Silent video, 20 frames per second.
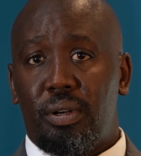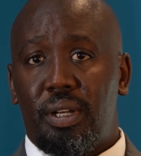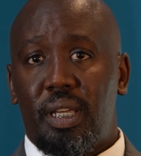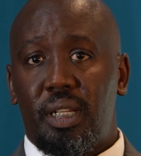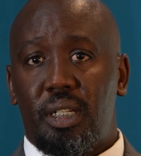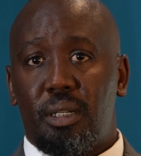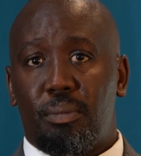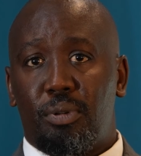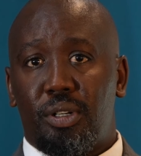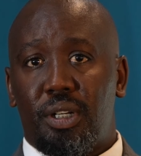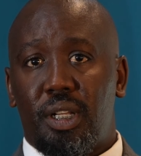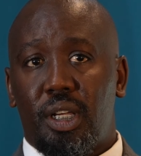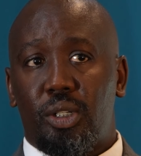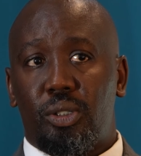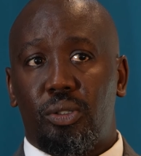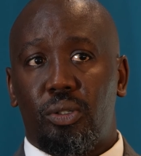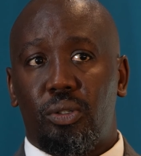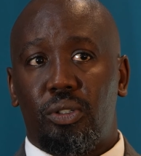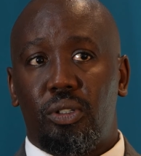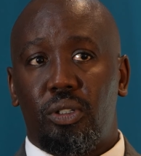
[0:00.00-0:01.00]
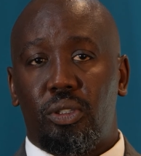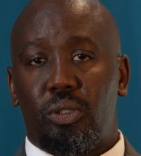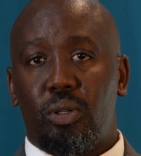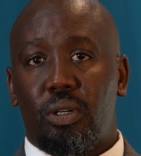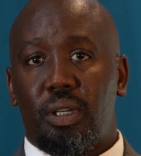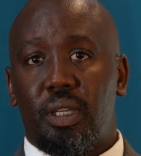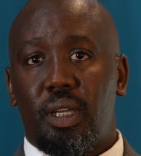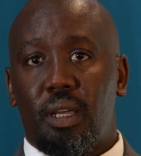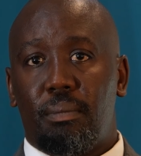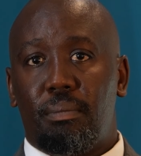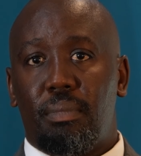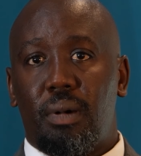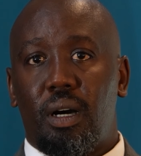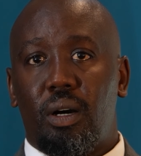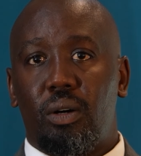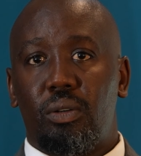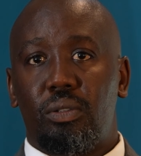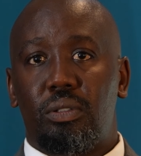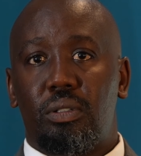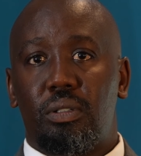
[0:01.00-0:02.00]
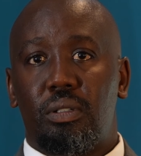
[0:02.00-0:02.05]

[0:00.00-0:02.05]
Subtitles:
data protection, you're talking about